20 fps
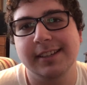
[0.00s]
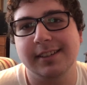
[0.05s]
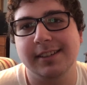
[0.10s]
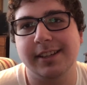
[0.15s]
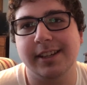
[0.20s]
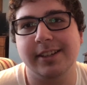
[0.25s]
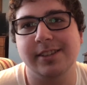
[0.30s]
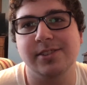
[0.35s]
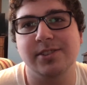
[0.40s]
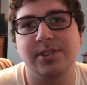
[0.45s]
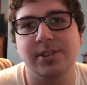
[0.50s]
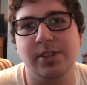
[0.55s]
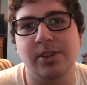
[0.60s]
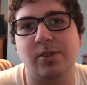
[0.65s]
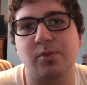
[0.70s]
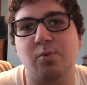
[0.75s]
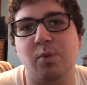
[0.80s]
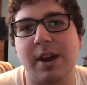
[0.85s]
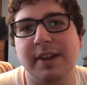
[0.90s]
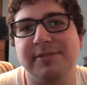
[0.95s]
as just
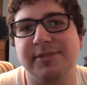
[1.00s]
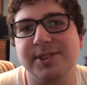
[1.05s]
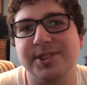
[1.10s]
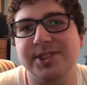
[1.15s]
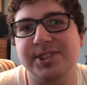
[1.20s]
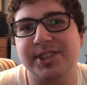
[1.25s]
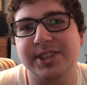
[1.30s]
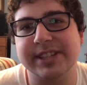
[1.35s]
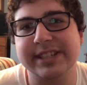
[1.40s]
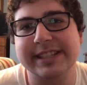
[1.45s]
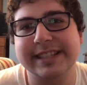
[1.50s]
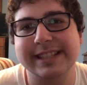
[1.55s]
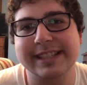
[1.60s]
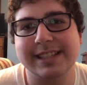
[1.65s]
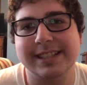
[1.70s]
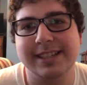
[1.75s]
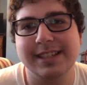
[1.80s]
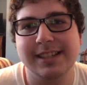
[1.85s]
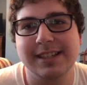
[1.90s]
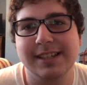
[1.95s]
references.
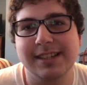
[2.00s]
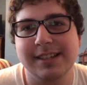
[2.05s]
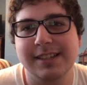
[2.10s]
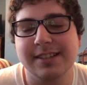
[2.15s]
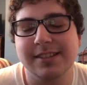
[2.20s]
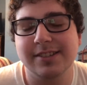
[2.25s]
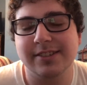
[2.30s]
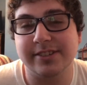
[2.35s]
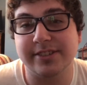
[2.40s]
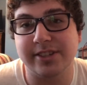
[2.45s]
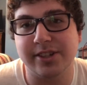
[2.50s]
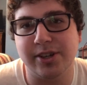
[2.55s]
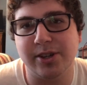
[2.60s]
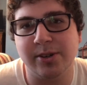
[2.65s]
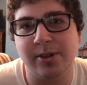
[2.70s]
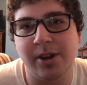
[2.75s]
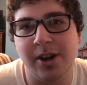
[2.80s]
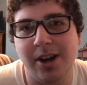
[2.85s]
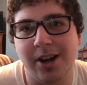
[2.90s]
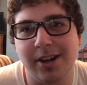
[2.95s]

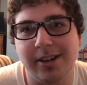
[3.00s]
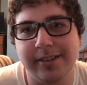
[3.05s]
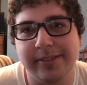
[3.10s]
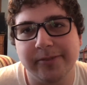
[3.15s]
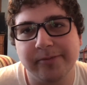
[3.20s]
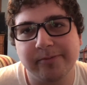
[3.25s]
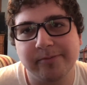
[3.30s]
So,